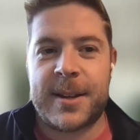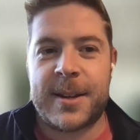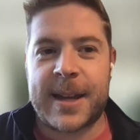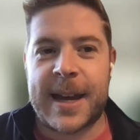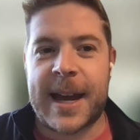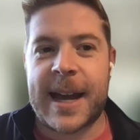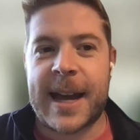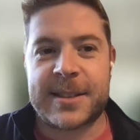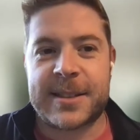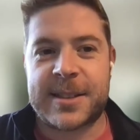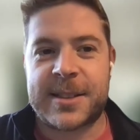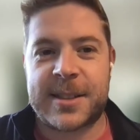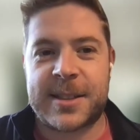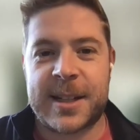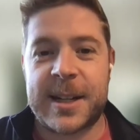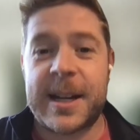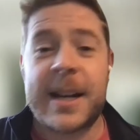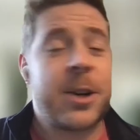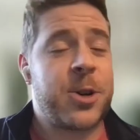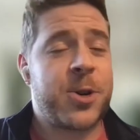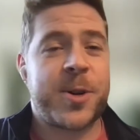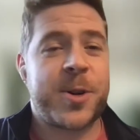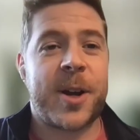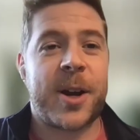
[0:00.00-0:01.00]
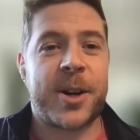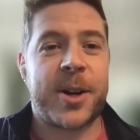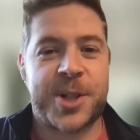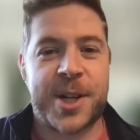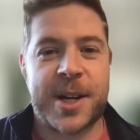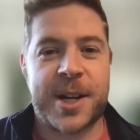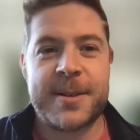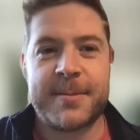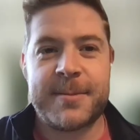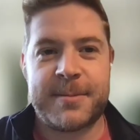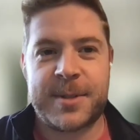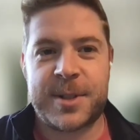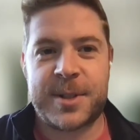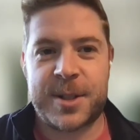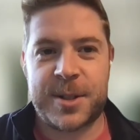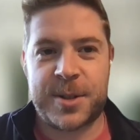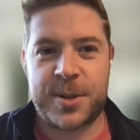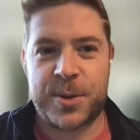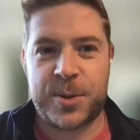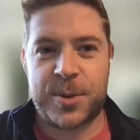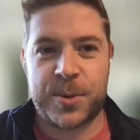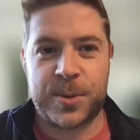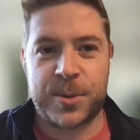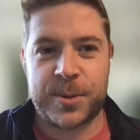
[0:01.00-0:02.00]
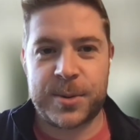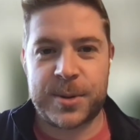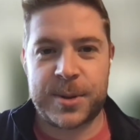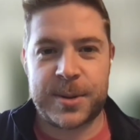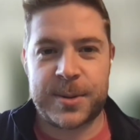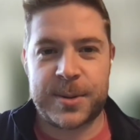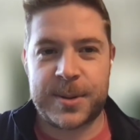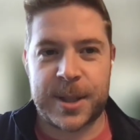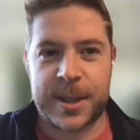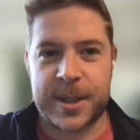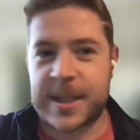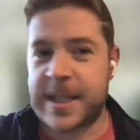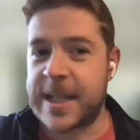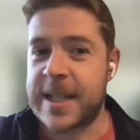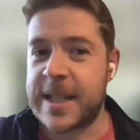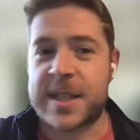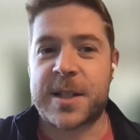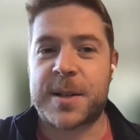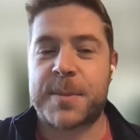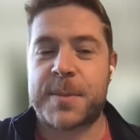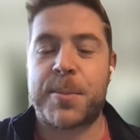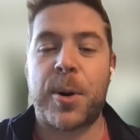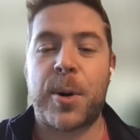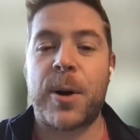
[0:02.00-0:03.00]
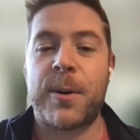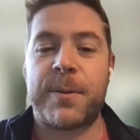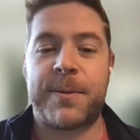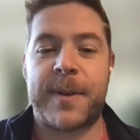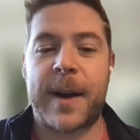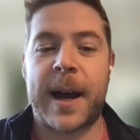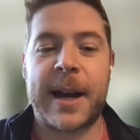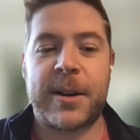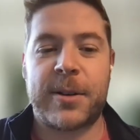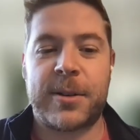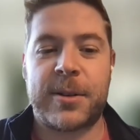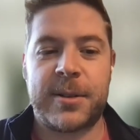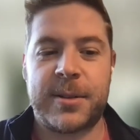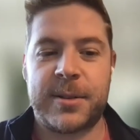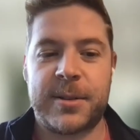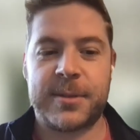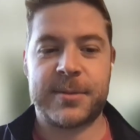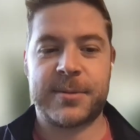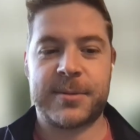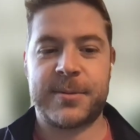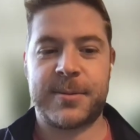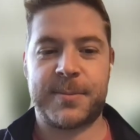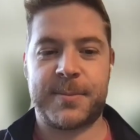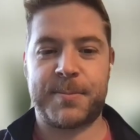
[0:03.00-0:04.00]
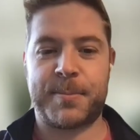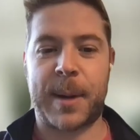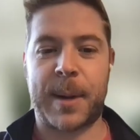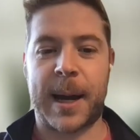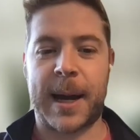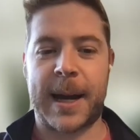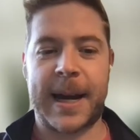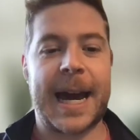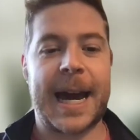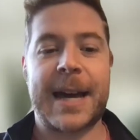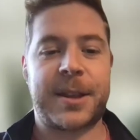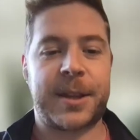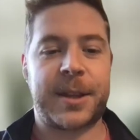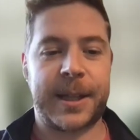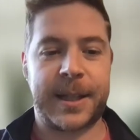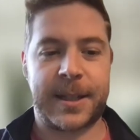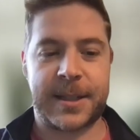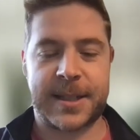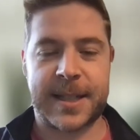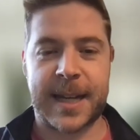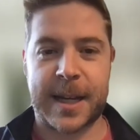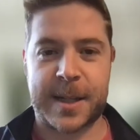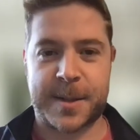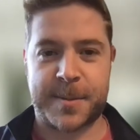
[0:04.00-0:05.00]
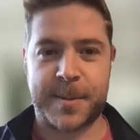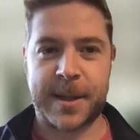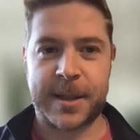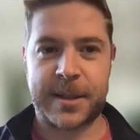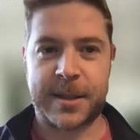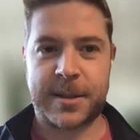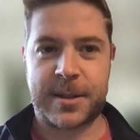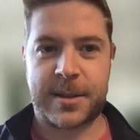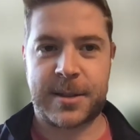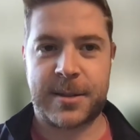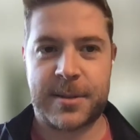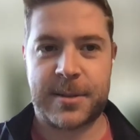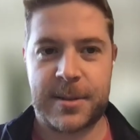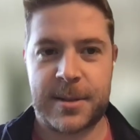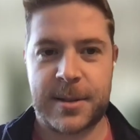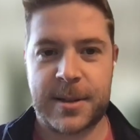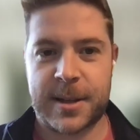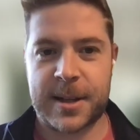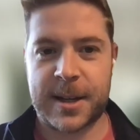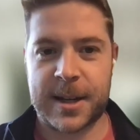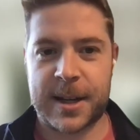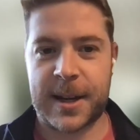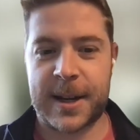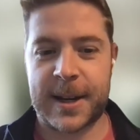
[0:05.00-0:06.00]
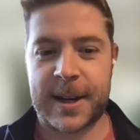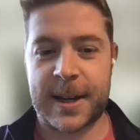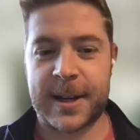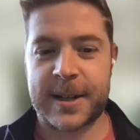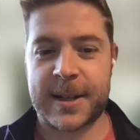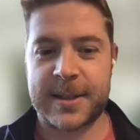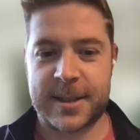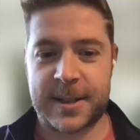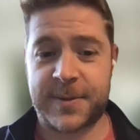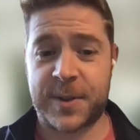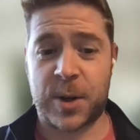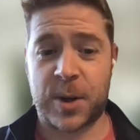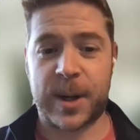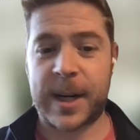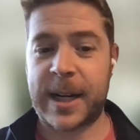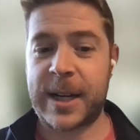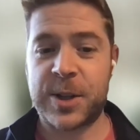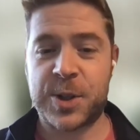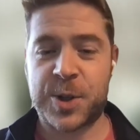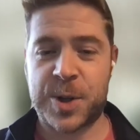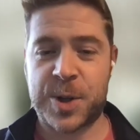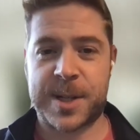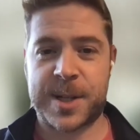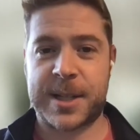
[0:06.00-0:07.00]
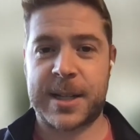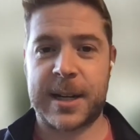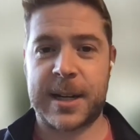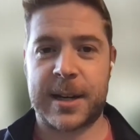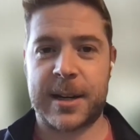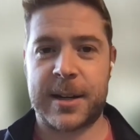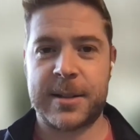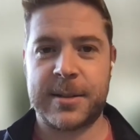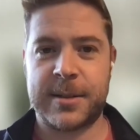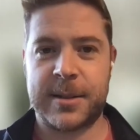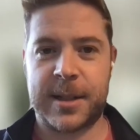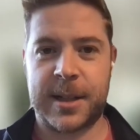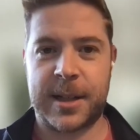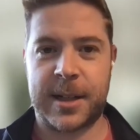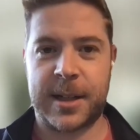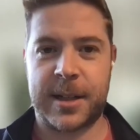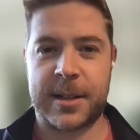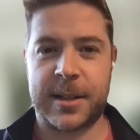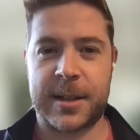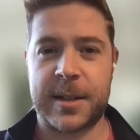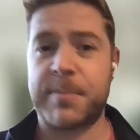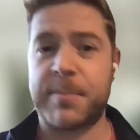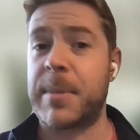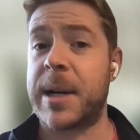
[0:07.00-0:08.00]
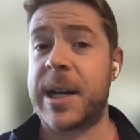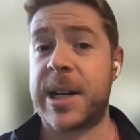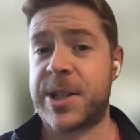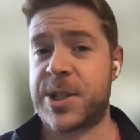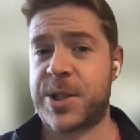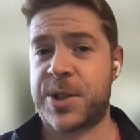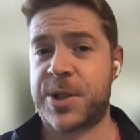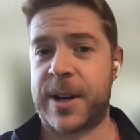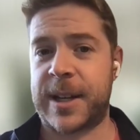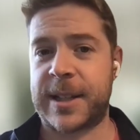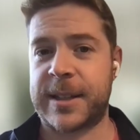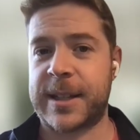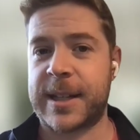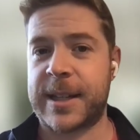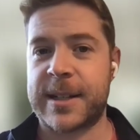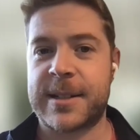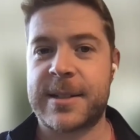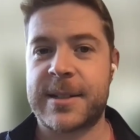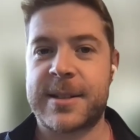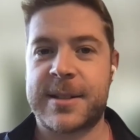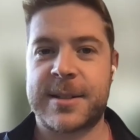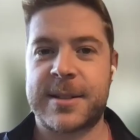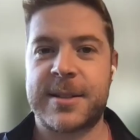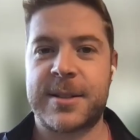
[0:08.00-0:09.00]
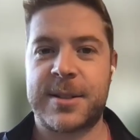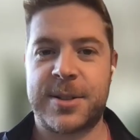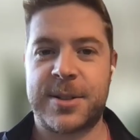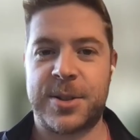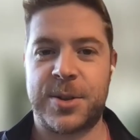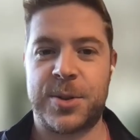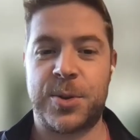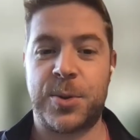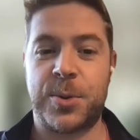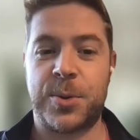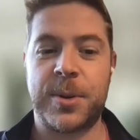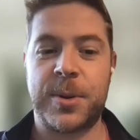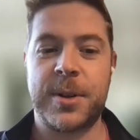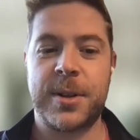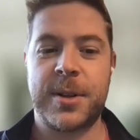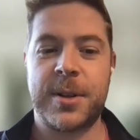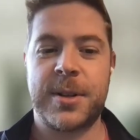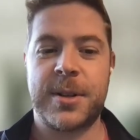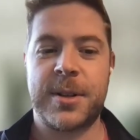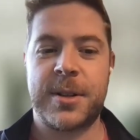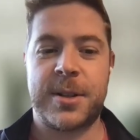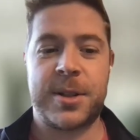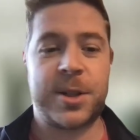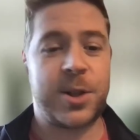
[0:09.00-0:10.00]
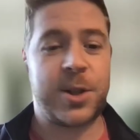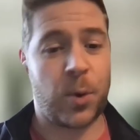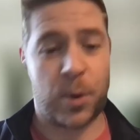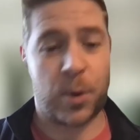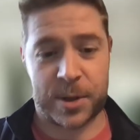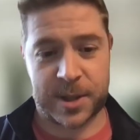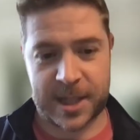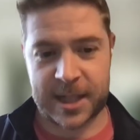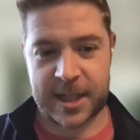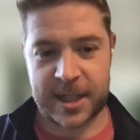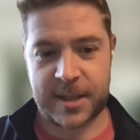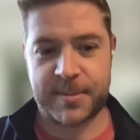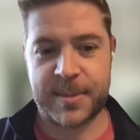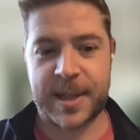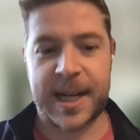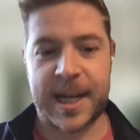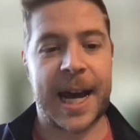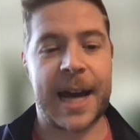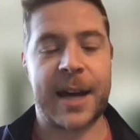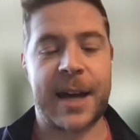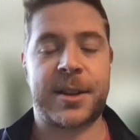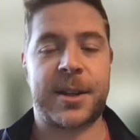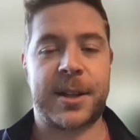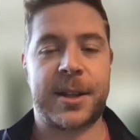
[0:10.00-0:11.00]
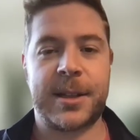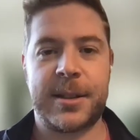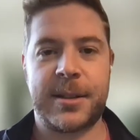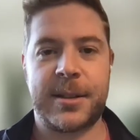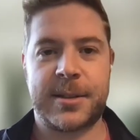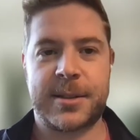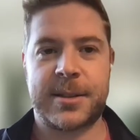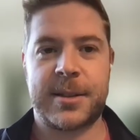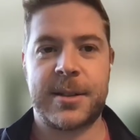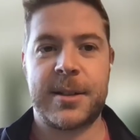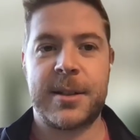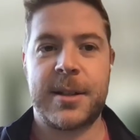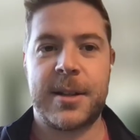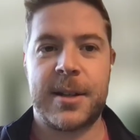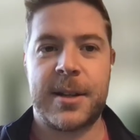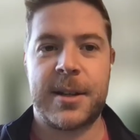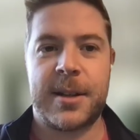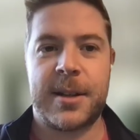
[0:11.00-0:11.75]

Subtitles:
That's an introduction to the DISC profile by Athlete Assessments. And if you're interested in administering this to your team and athletes